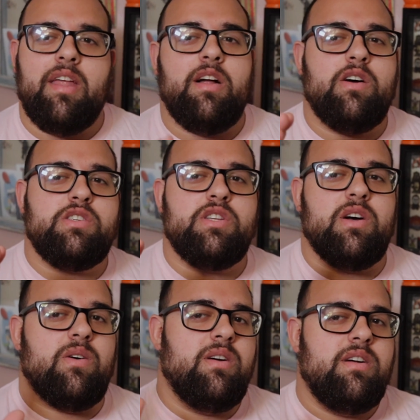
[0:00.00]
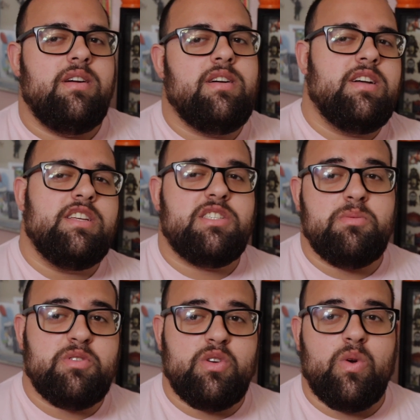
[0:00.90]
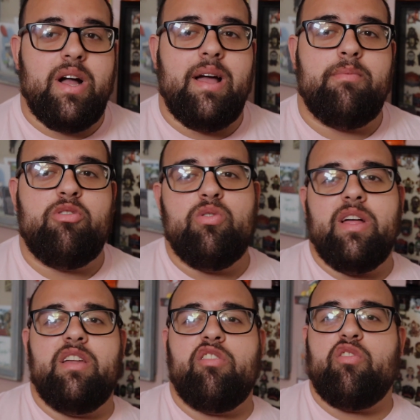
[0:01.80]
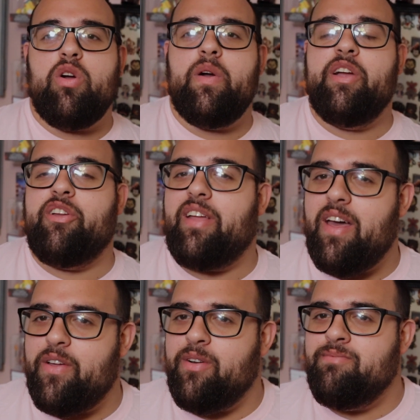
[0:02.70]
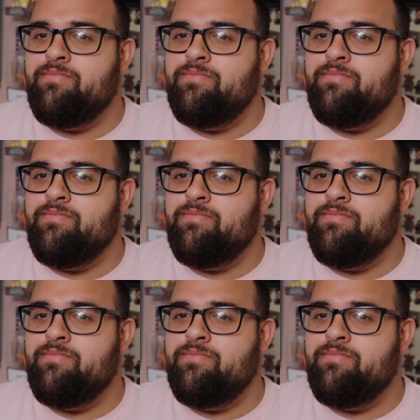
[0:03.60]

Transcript: and also subscribe to let us grow here together.